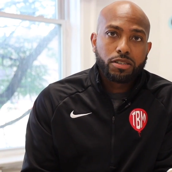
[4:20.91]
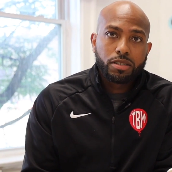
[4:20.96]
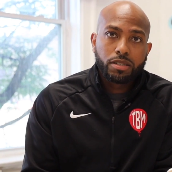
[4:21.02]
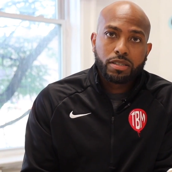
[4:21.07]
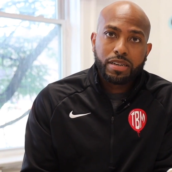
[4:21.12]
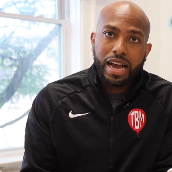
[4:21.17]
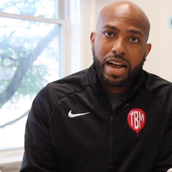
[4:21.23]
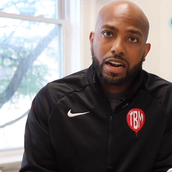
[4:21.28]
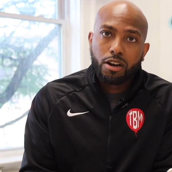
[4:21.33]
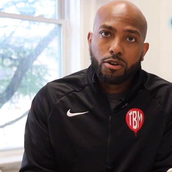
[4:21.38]

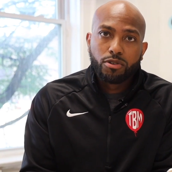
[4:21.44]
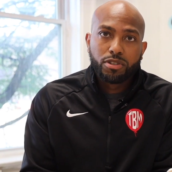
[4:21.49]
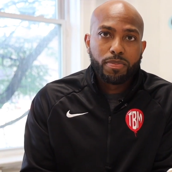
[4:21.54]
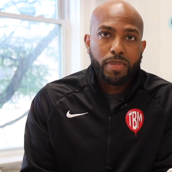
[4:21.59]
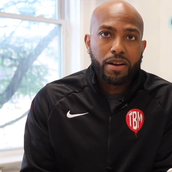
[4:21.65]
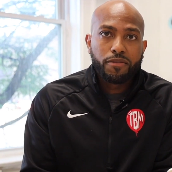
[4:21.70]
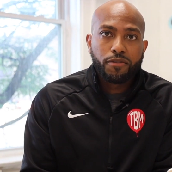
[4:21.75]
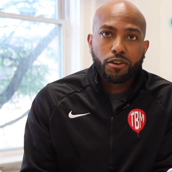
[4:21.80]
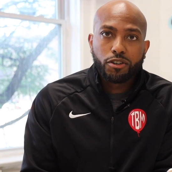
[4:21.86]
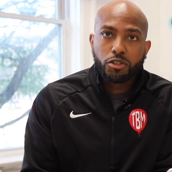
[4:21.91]
Soccer was
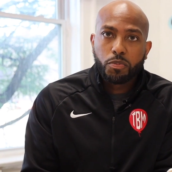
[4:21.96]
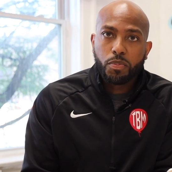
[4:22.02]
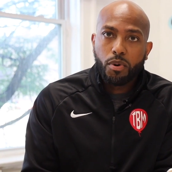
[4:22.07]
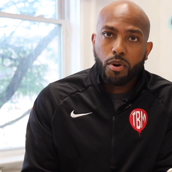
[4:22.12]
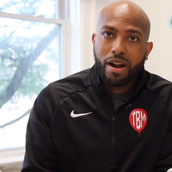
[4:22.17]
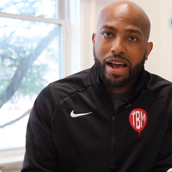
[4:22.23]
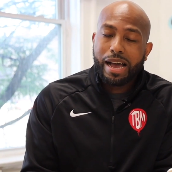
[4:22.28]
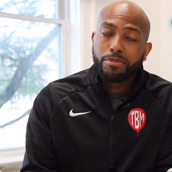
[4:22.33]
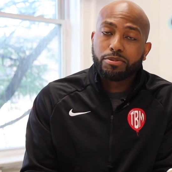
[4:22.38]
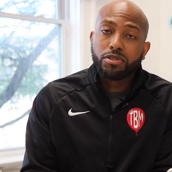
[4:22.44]
my first
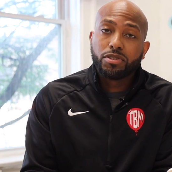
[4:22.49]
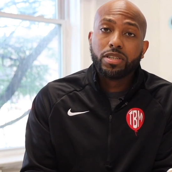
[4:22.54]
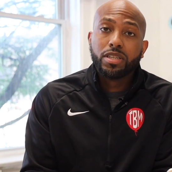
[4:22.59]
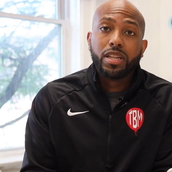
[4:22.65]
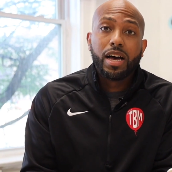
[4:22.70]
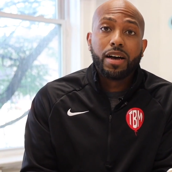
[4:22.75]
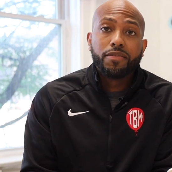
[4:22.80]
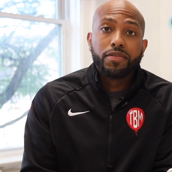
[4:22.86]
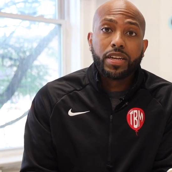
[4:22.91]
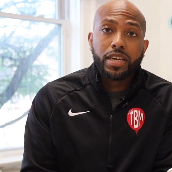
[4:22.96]
sport. I absolutely
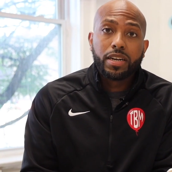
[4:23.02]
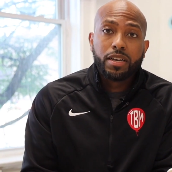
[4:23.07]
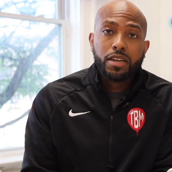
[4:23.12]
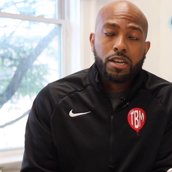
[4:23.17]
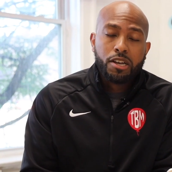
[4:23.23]
loved it.